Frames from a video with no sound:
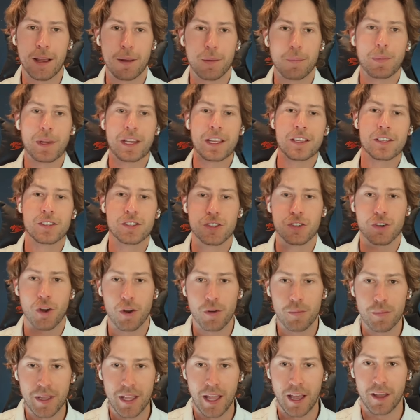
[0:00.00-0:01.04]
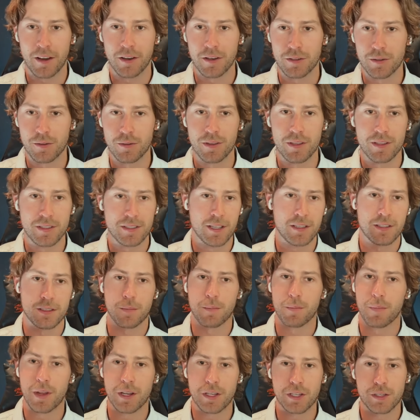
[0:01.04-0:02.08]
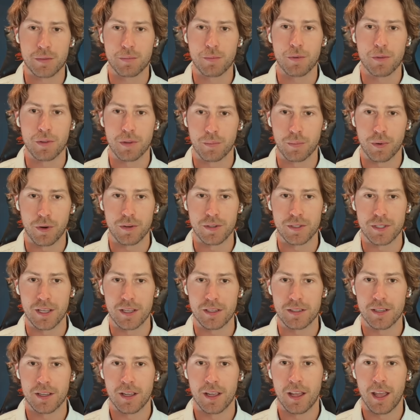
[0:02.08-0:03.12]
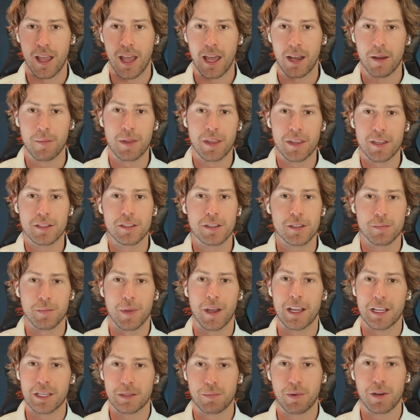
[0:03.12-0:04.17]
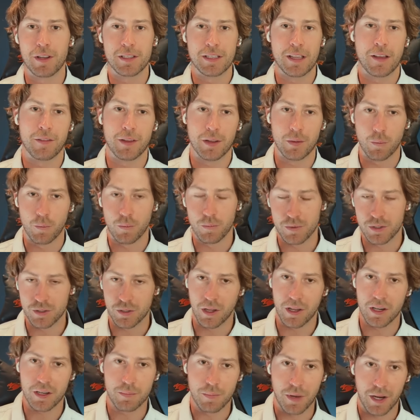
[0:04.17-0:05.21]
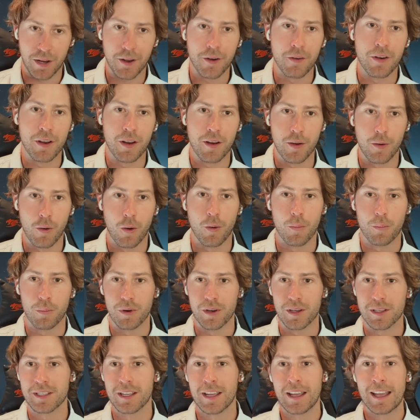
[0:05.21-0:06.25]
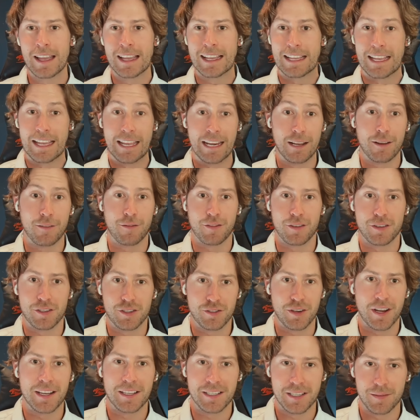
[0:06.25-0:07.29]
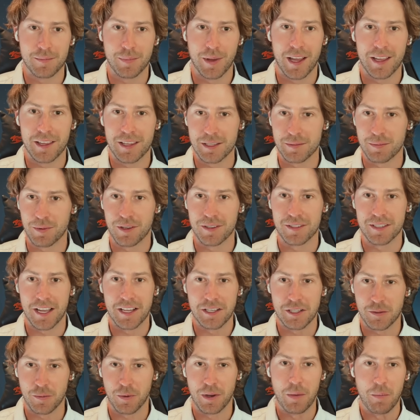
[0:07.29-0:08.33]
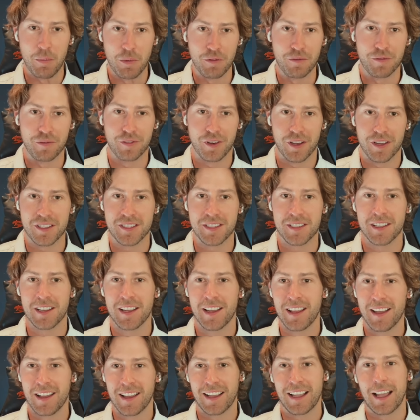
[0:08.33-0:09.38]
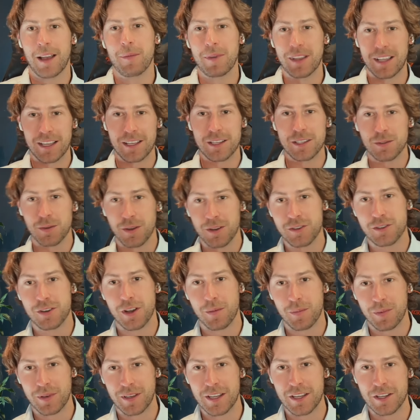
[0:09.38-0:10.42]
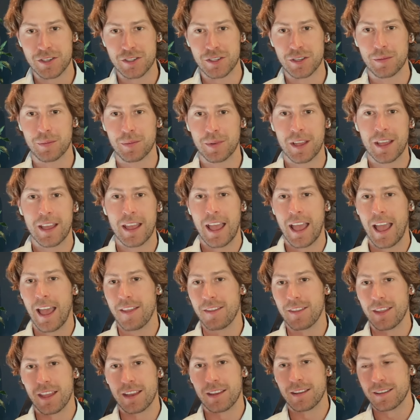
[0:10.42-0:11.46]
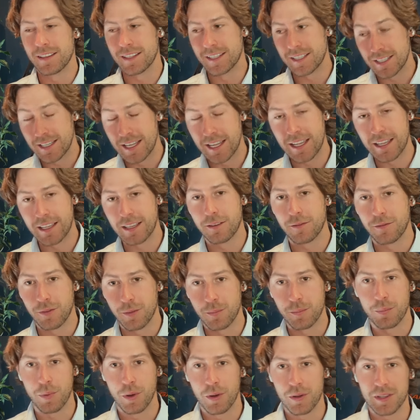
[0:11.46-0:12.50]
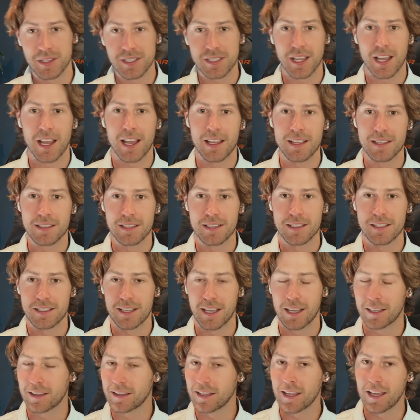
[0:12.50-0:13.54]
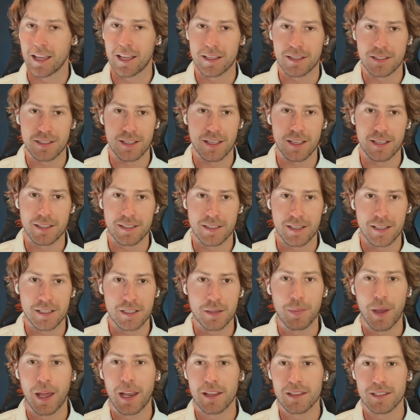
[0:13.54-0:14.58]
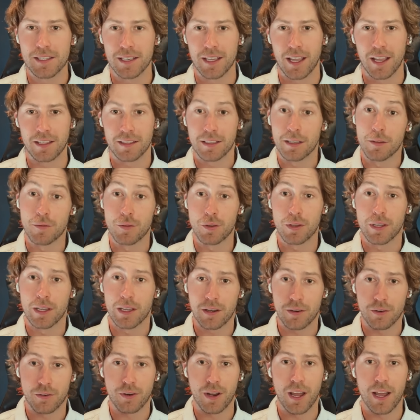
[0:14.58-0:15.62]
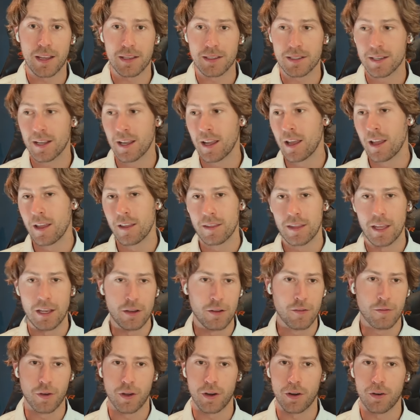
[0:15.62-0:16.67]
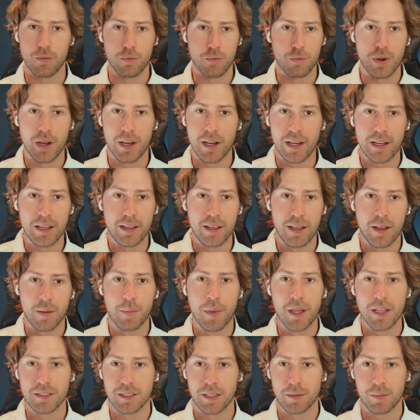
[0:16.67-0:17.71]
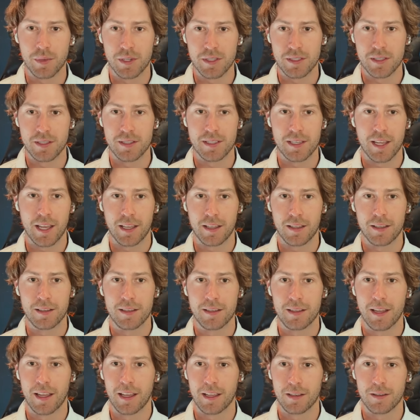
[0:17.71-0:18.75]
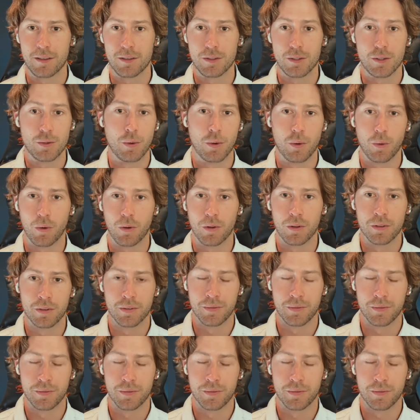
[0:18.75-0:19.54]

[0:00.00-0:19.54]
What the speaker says: please show me how to do this, it's a much smoother process. And I mean, this is my experience having started my career in corporate, getting frustrated by this because I just want to move fast. Coming into entrepreneurship and then seeing it from both sides is like it's a balancing act. And if you get it right, then you've got a really amazing business that can do it all.